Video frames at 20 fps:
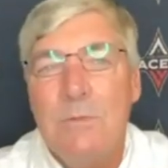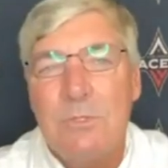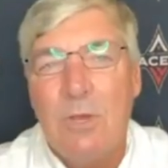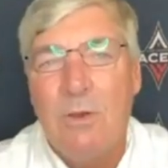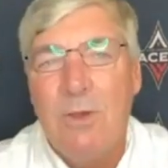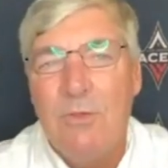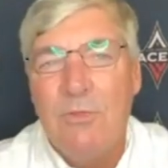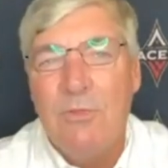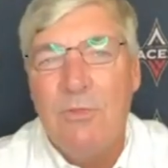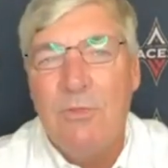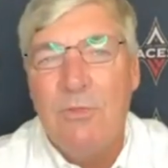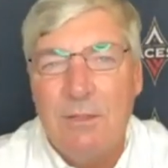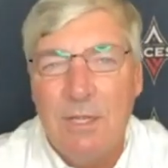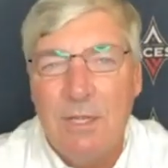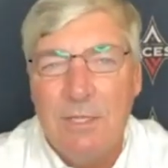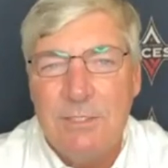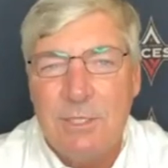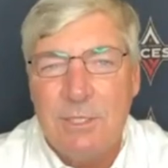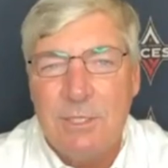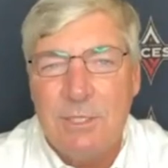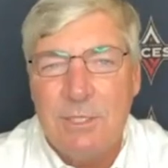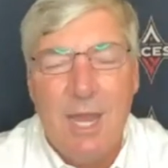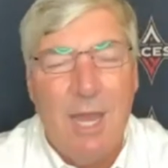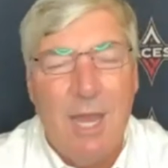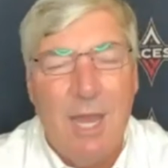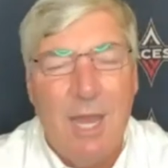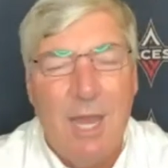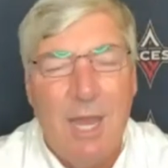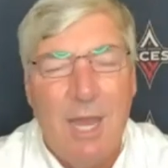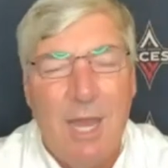So I think it's a
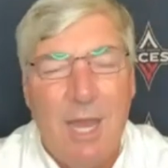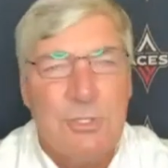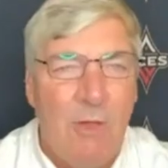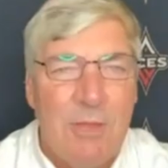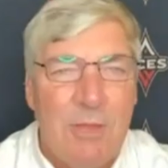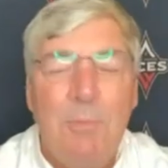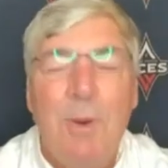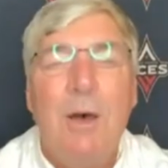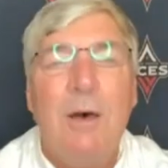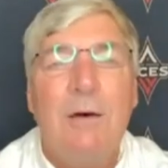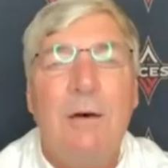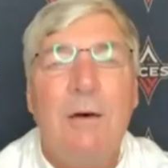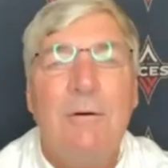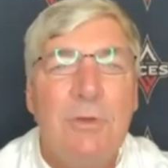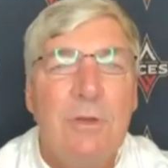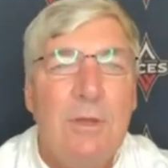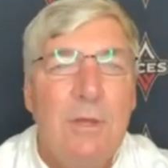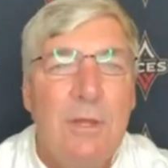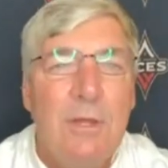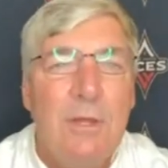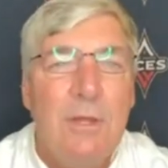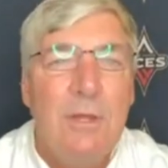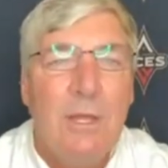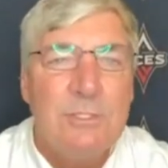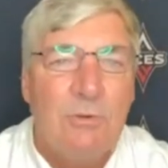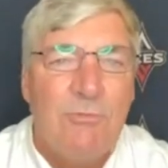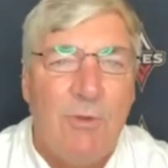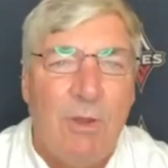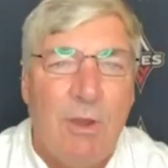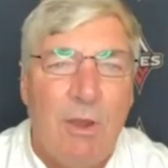combination of all the above.
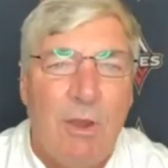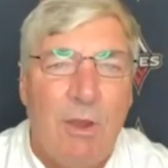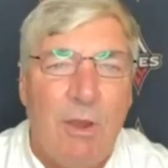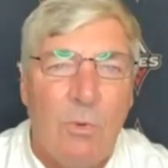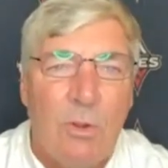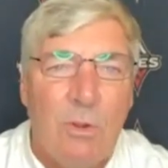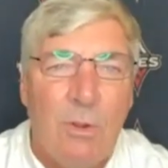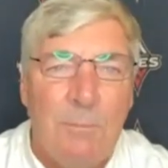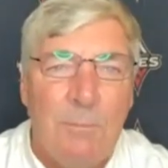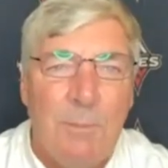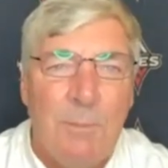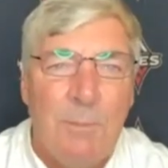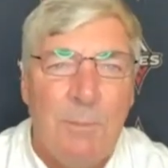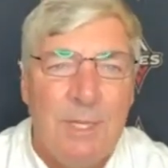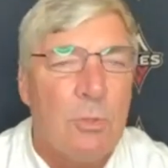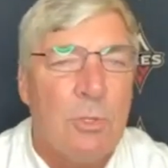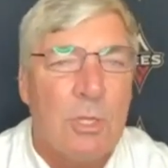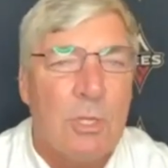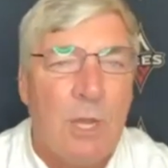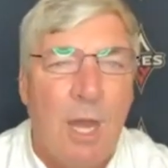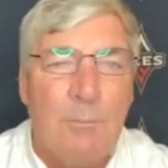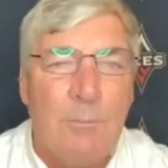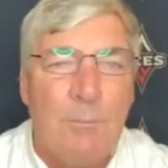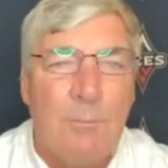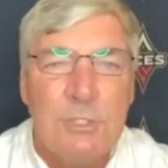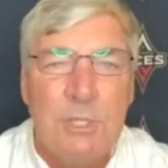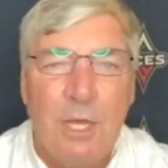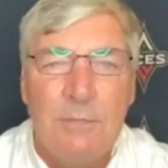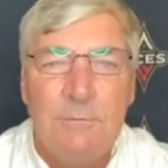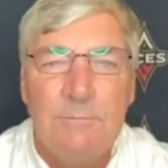And so far, we're being able to
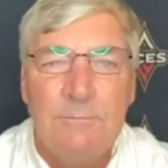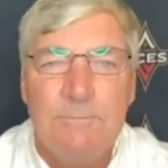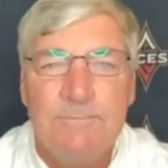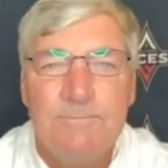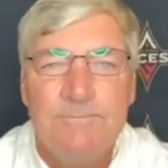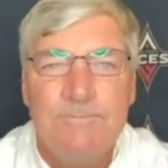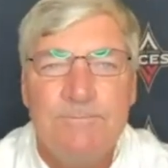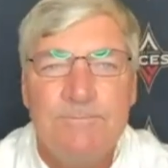accomplish that.